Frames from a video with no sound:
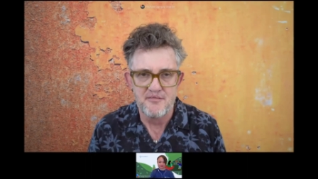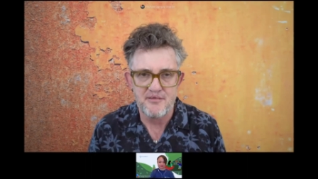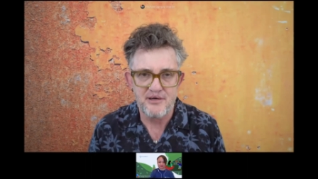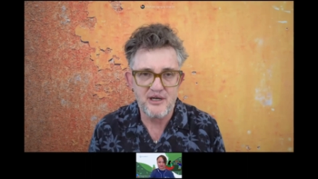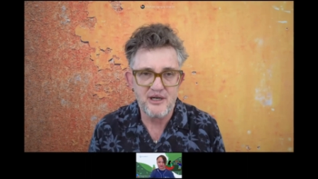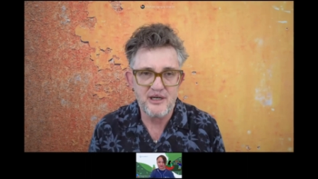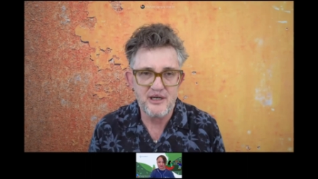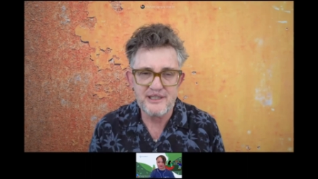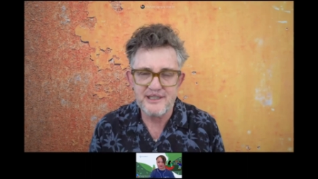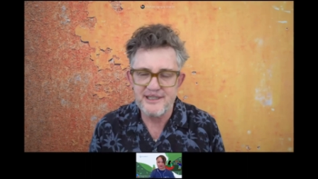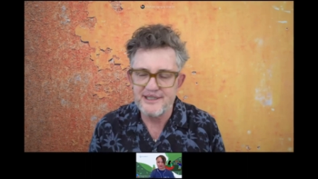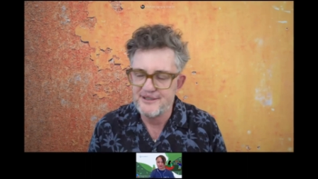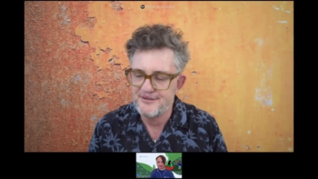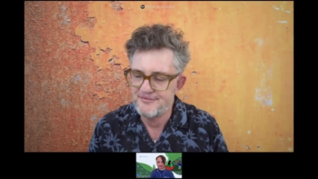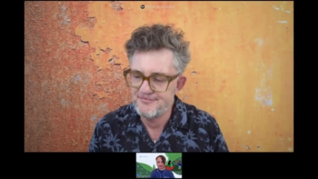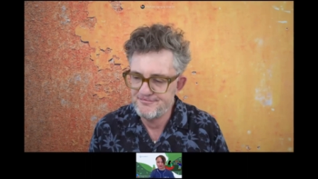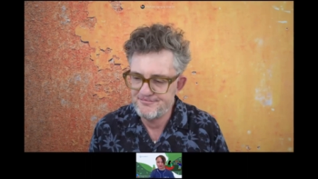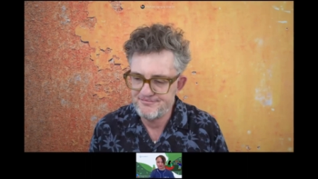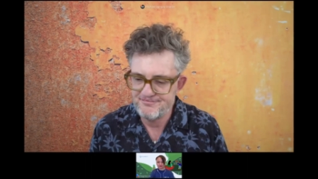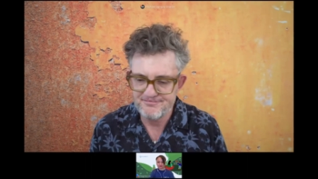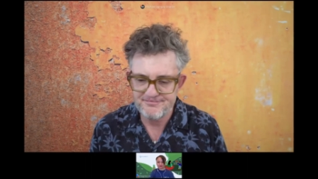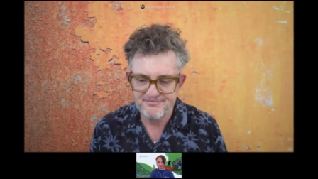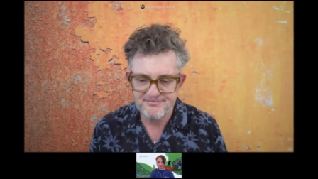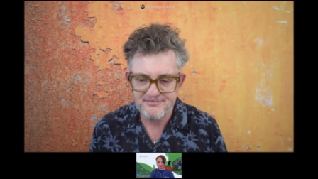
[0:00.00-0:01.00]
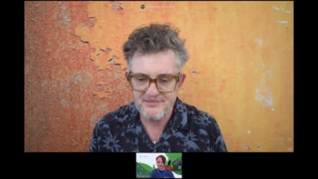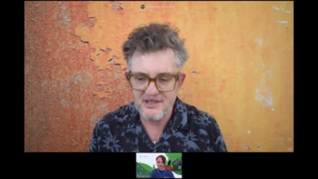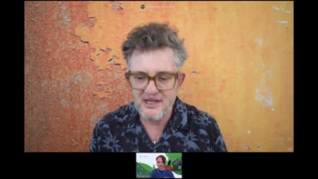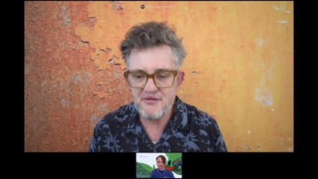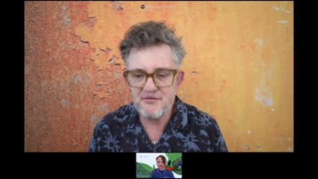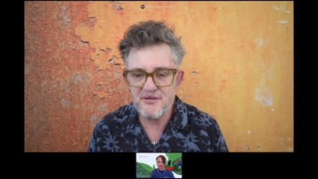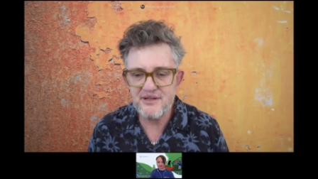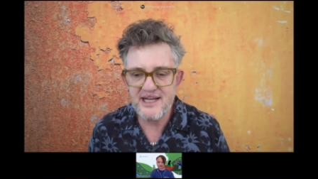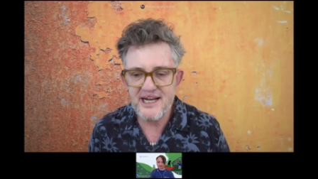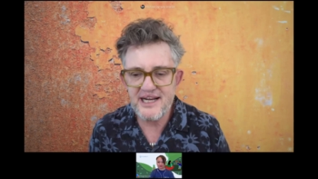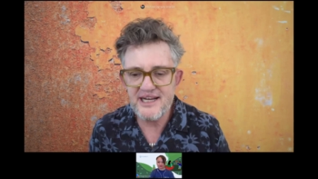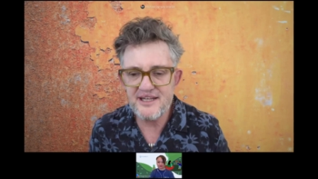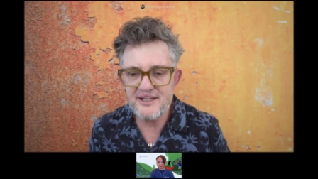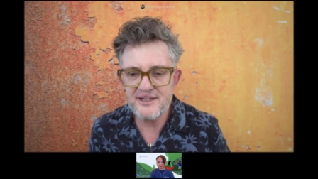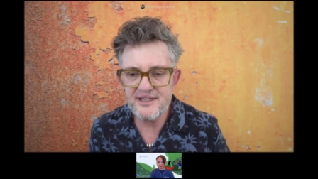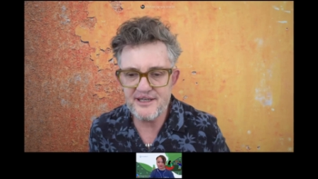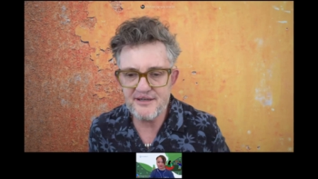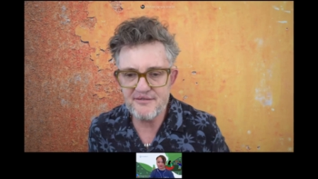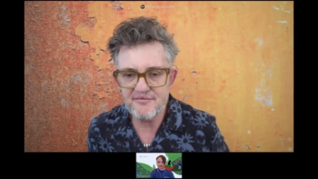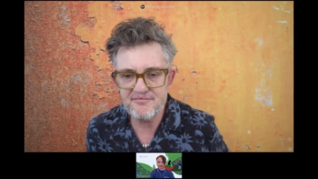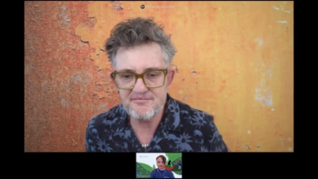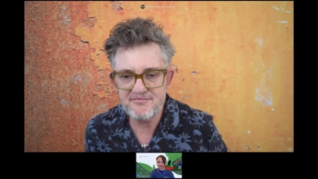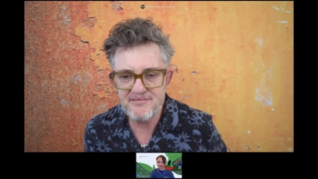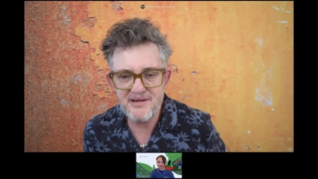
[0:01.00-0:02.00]
Because like with
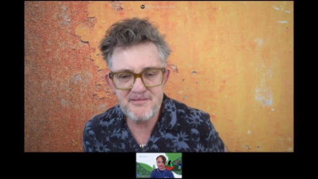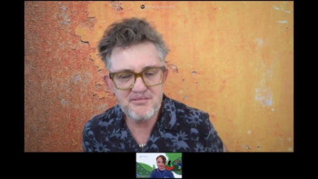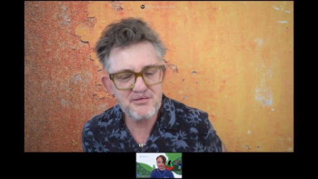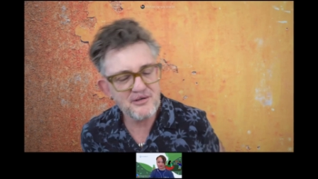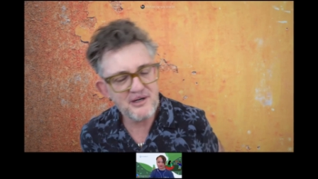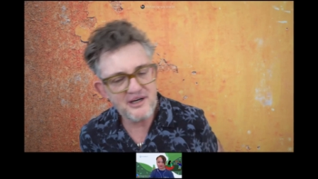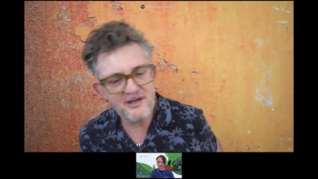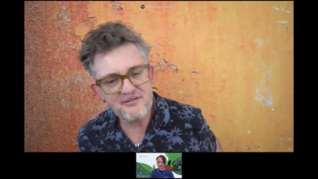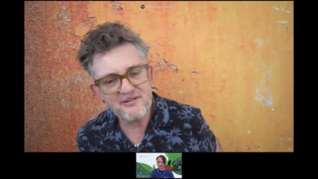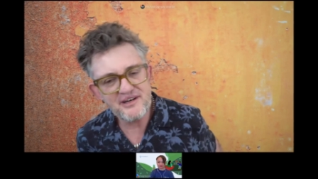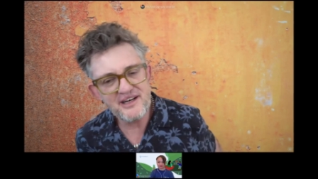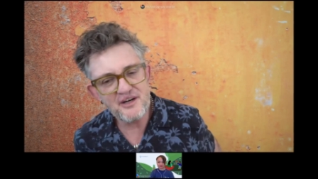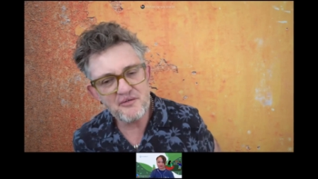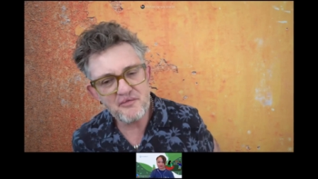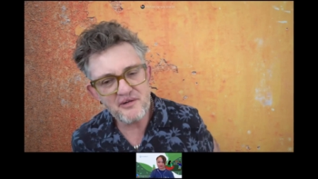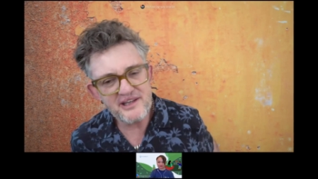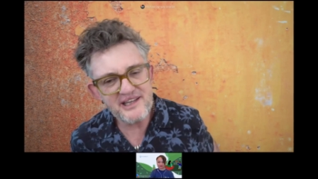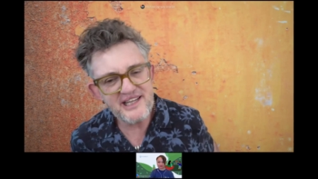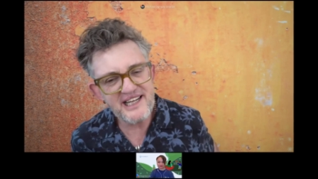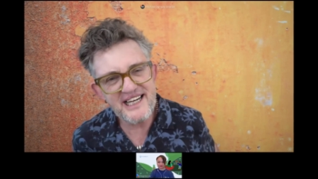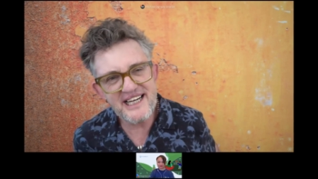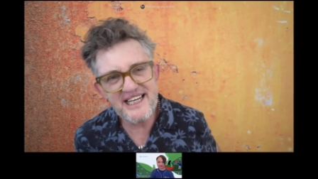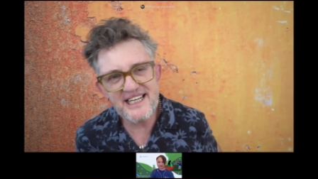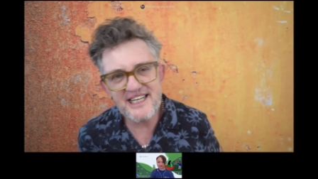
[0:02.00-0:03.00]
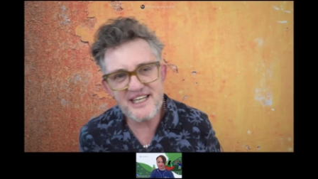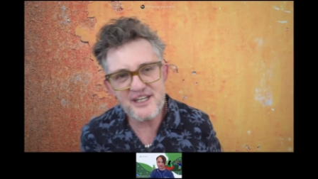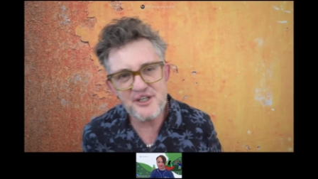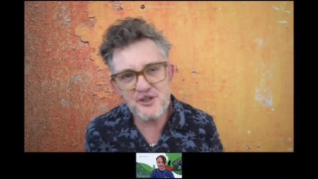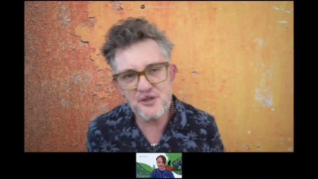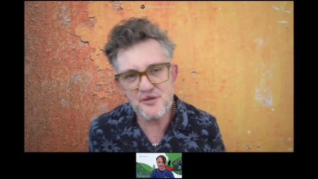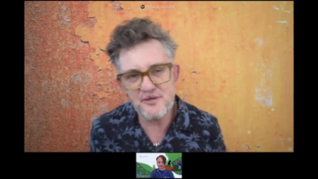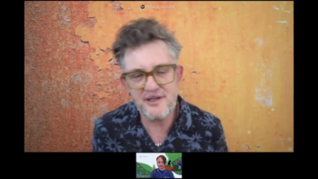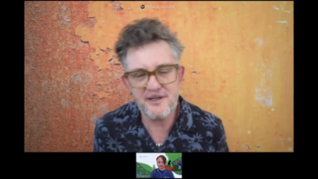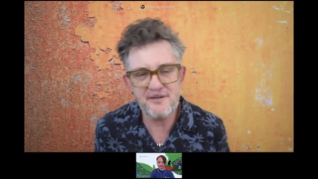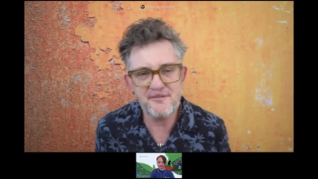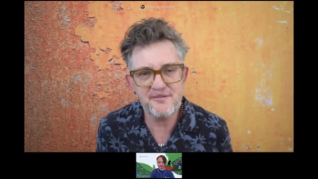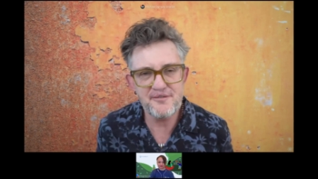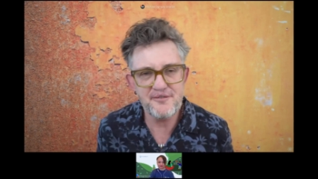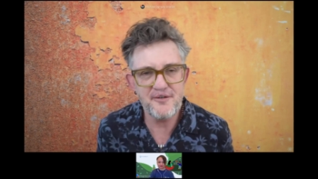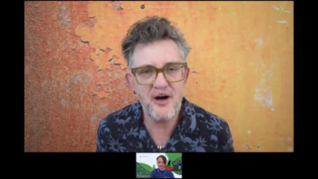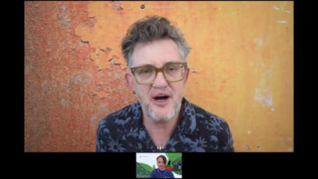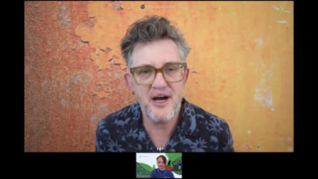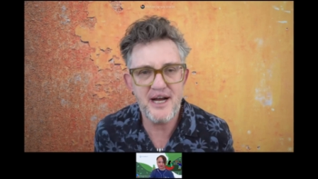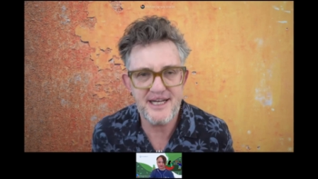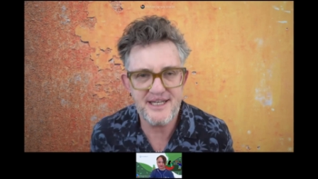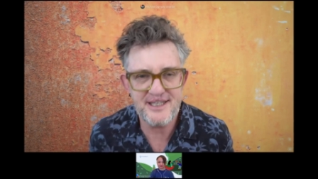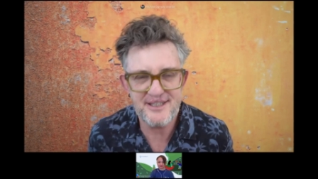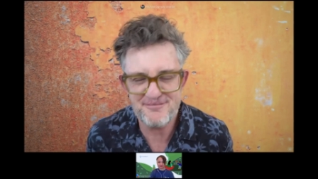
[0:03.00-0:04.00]
anything, people go, you know, once I get into it, I'm
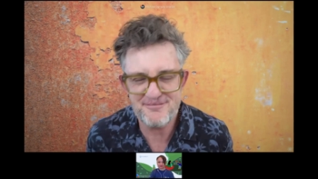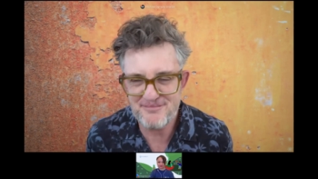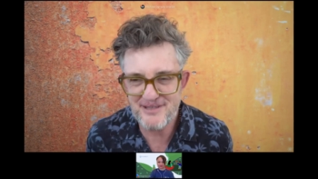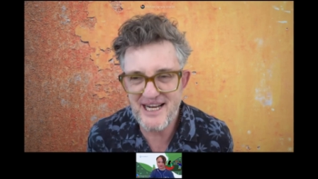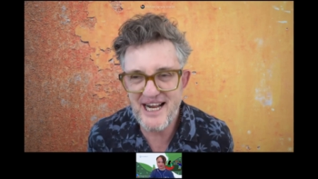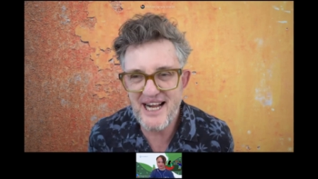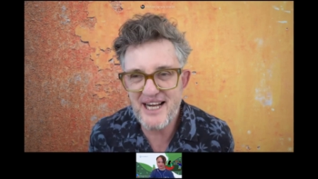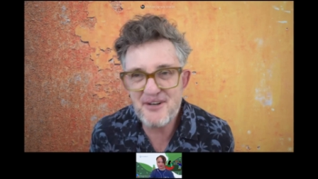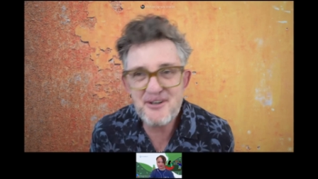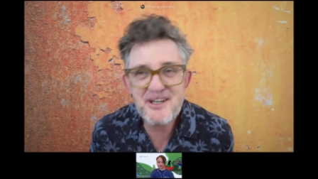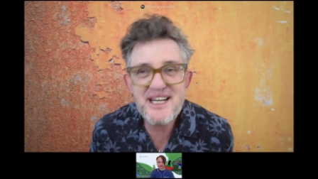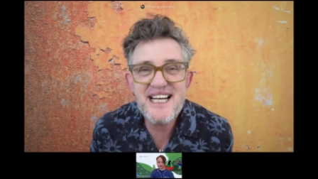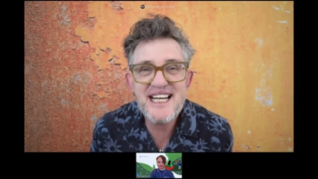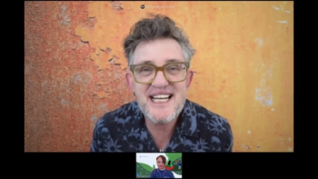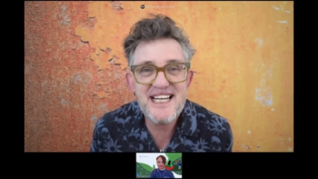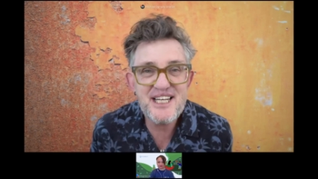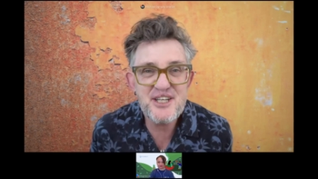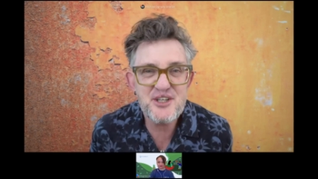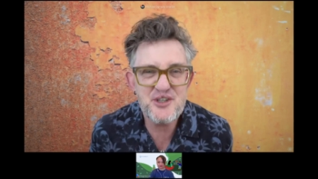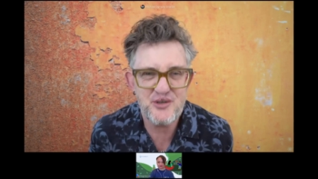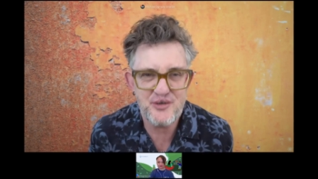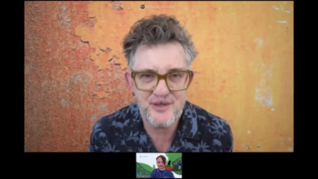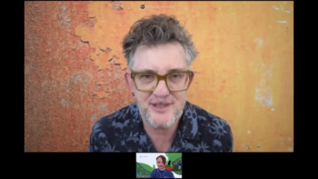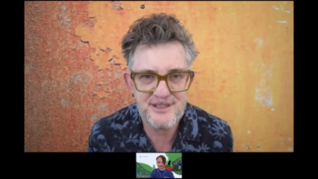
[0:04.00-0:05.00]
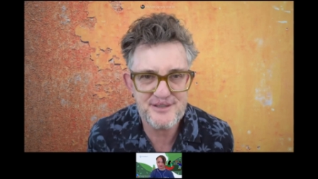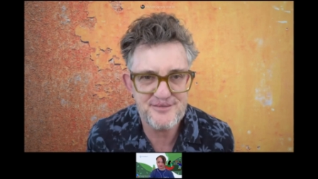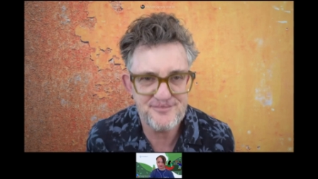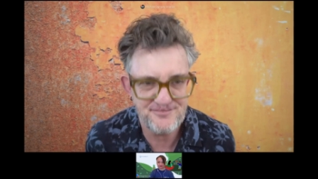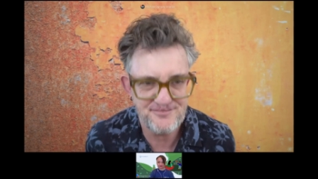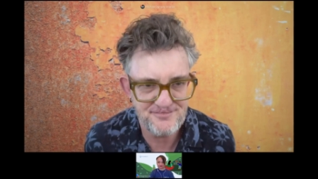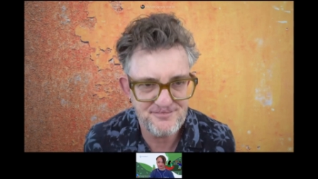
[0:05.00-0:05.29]
fine. But how do I get into it?